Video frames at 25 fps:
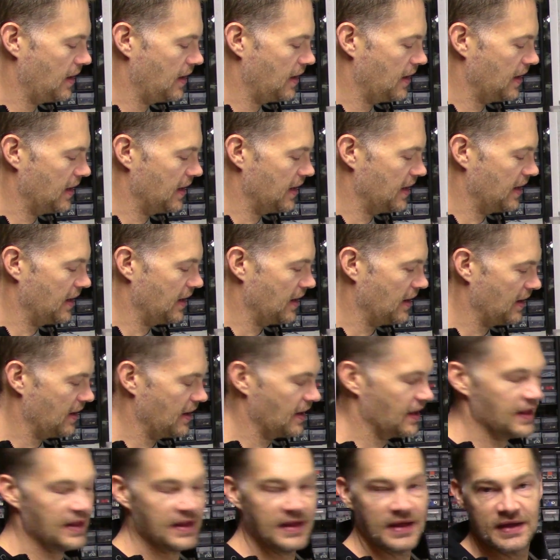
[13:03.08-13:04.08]
and
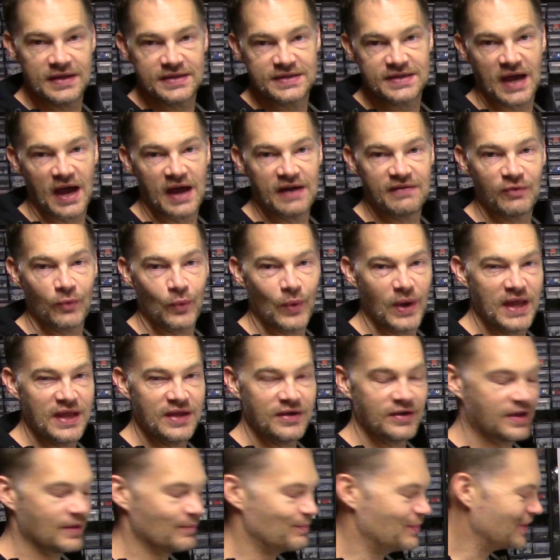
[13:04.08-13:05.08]
it's kind of a way
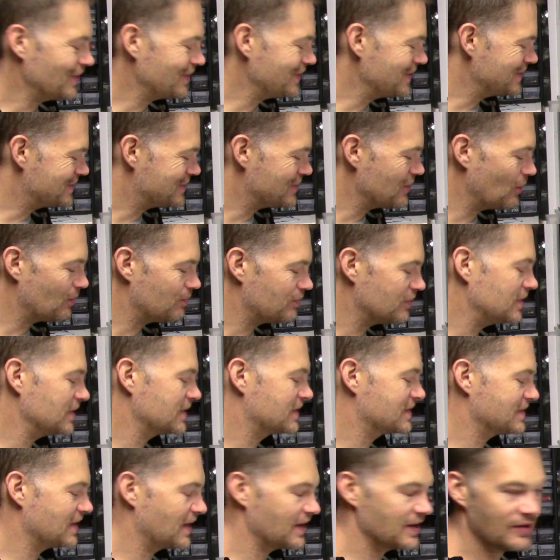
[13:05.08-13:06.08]
you can build these
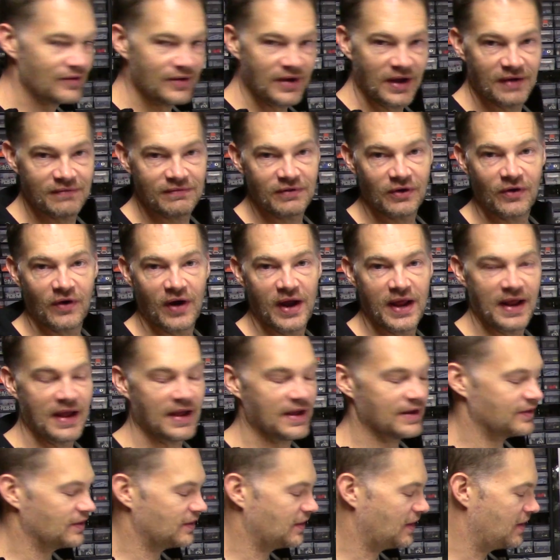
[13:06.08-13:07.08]
notebooks. I don't have a great
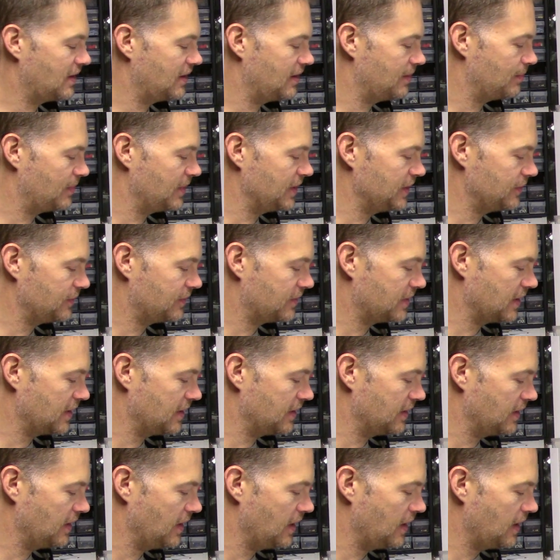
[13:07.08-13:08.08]
handle on it, but you
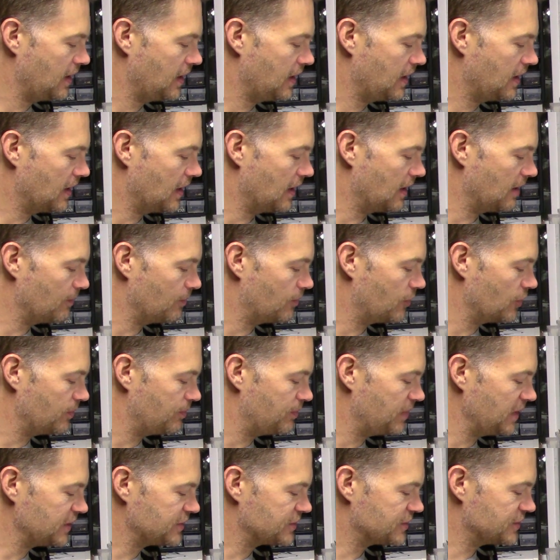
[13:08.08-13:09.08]
can put
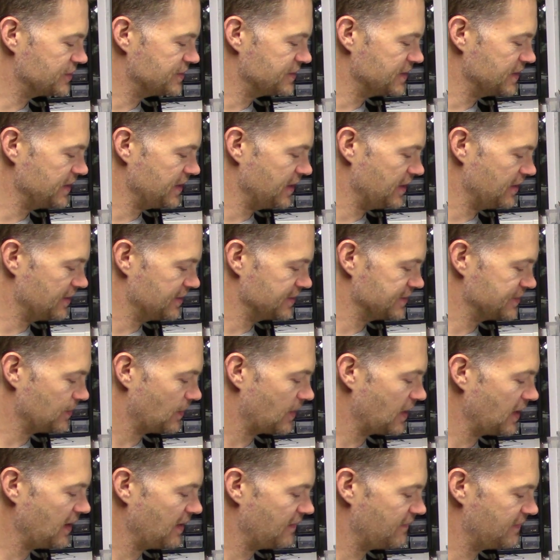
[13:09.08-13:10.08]
pictures in here. So
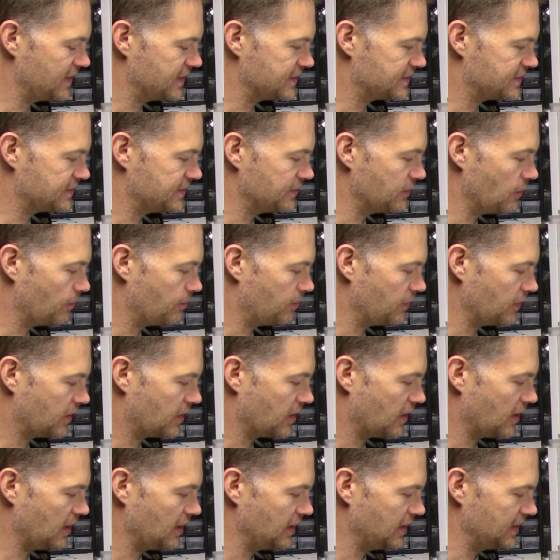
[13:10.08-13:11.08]
I have this notebook
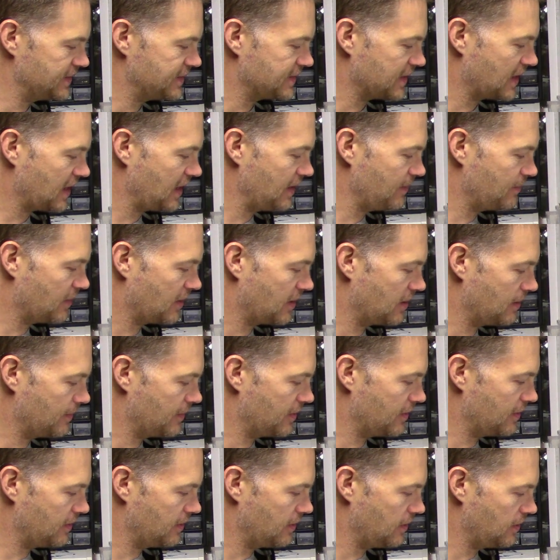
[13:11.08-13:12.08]
called a TIE
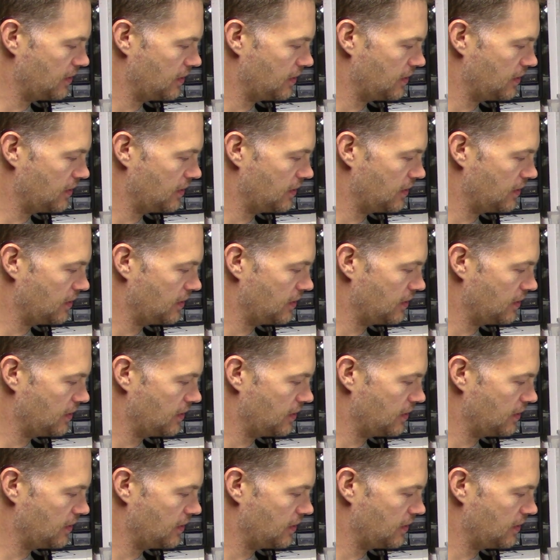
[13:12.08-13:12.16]
Bomber,